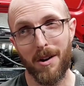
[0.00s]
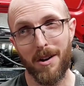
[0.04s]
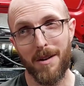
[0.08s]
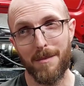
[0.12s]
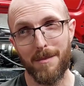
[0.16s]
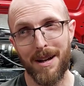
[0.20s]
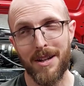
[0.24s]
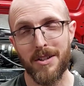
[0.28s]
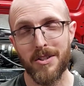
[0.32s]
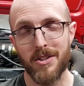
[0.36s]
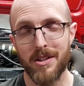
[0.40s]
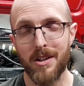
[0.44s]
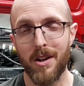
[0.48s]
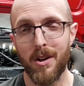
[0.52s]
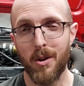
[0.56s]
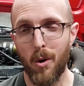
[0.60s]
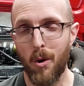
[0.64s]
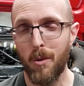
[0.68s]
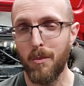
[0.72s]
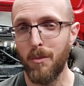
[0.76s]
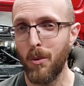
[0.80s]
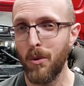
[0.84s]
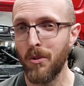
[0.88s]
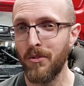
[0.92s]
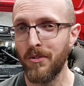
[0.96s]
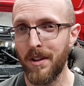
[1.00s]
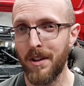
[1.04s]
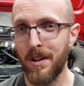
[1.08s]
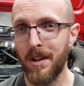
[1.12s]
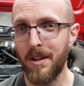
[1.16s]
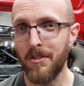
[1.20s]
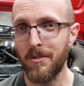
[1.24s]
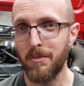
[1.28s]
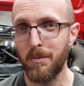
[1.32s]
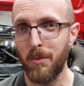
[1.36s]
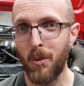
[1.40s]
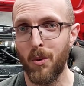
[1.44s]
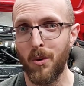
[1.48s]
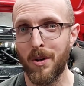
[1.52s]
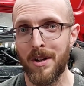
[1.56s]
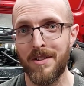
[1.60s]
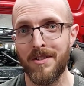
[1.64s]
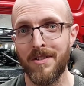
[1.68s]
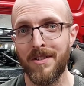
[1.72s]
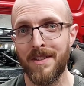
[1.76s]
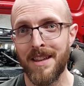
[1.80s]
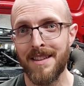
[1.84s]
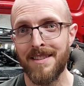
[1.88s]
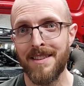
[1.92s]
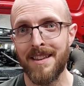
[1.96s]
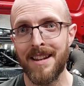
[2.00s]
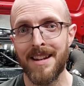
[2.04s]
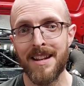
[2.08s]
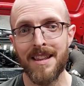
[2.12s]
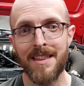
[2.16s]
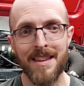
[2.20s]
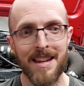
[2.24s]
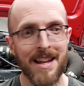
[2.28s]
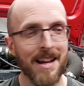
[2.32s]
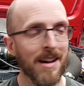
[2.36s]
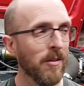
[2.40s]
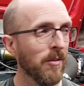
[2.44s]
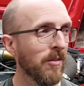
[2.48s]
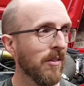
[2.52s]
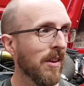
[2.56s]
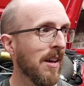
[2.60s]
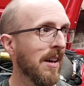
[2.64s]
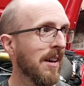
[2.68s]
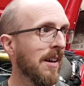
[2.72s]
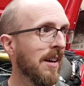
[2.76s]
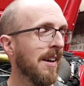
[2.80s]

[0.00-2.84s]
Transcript: I imagine, a lot more sport ins than they did anything else.